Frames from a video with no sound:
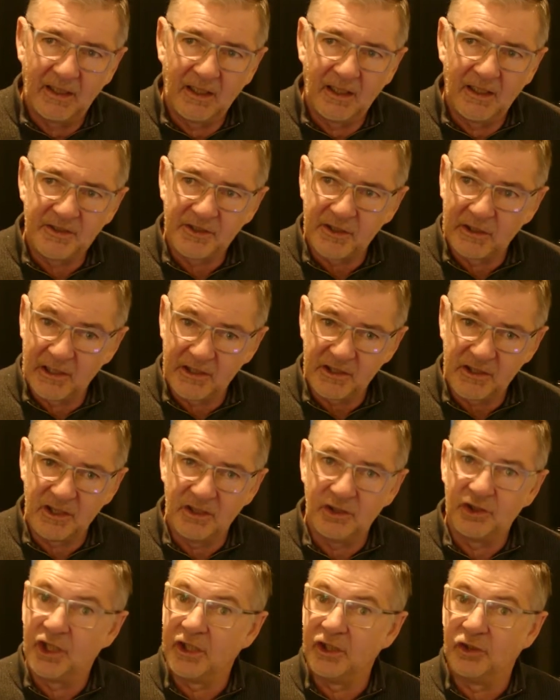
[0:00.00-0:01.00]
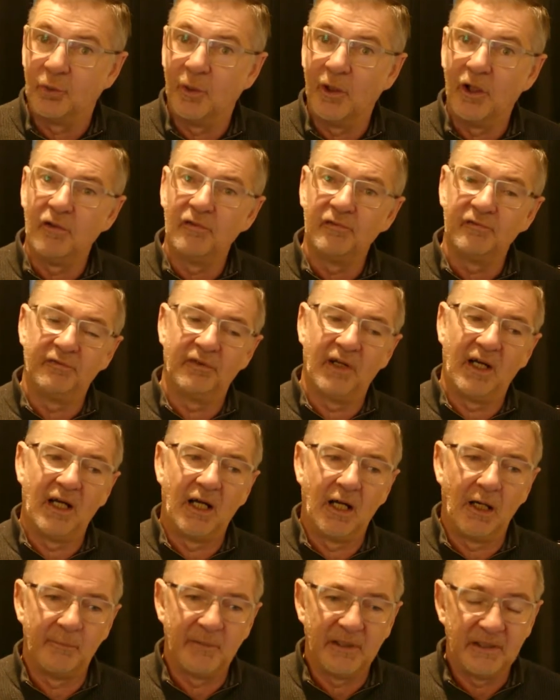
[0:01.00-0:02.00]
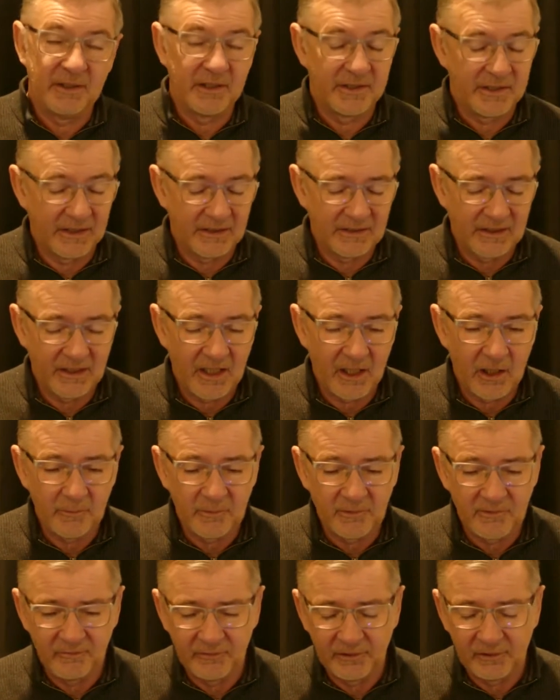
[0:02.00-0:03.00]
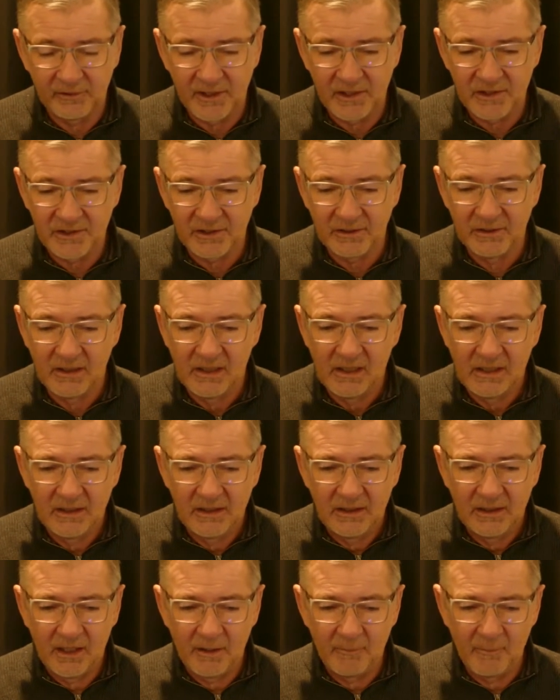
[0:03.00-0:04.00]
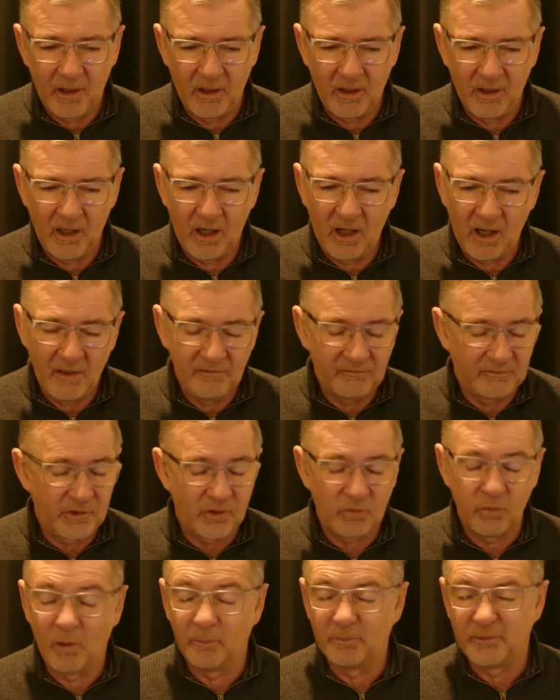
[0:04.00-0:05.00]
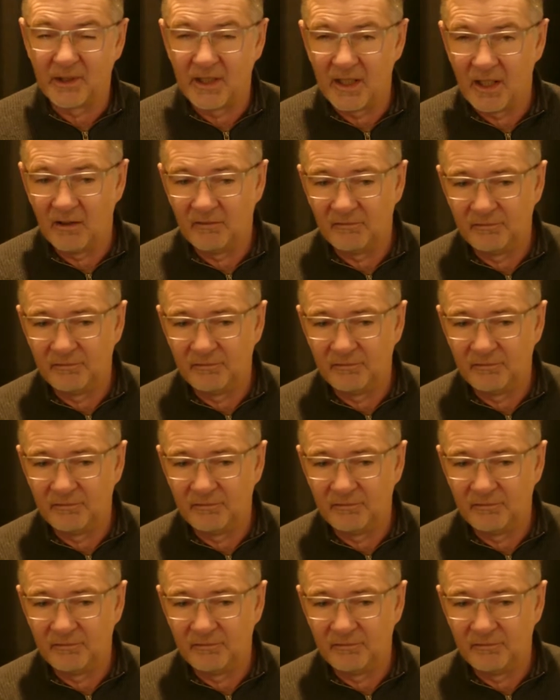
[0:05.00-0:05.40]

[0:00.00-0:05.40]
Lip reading: Celestion G12 in the 16 ohm configuration. I've swapped it out